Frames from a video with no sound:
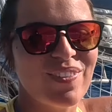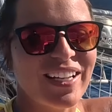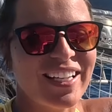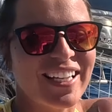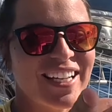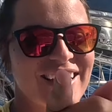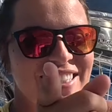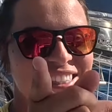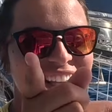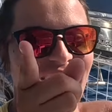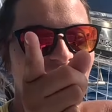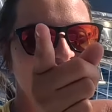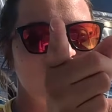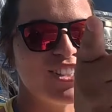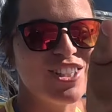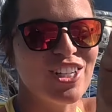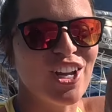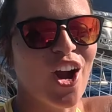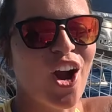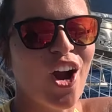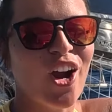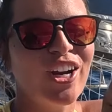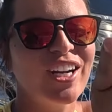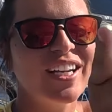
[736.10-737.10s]
because that was
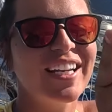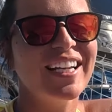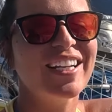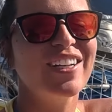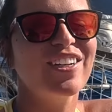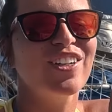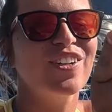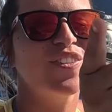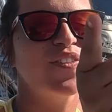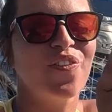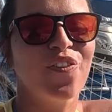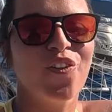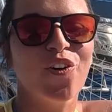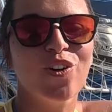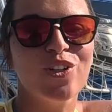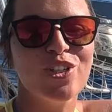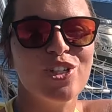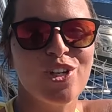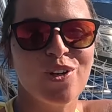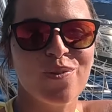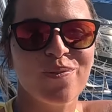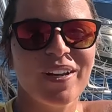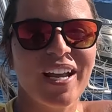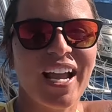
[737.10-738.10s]
the only good
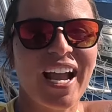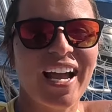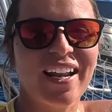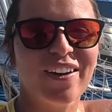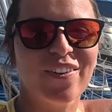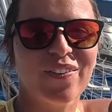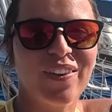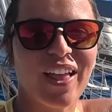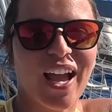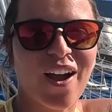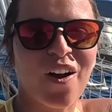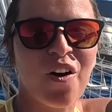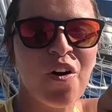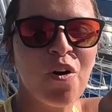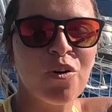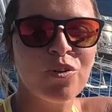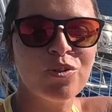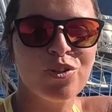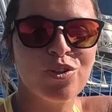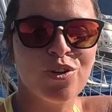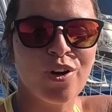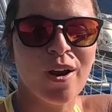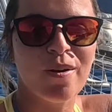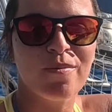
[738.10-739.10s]
fortune we had on that
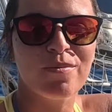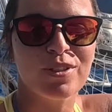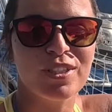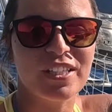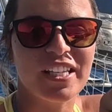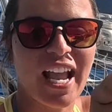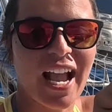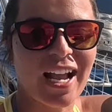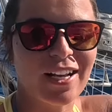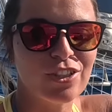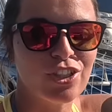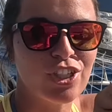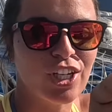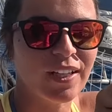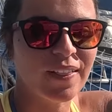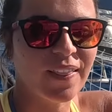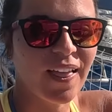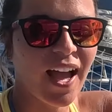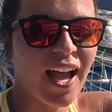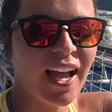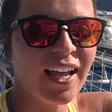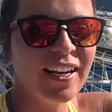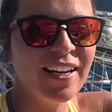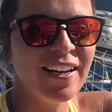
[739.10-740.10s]
whole trip was catching
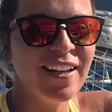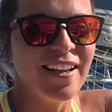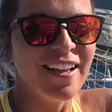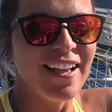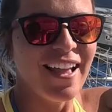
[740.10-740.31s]
that.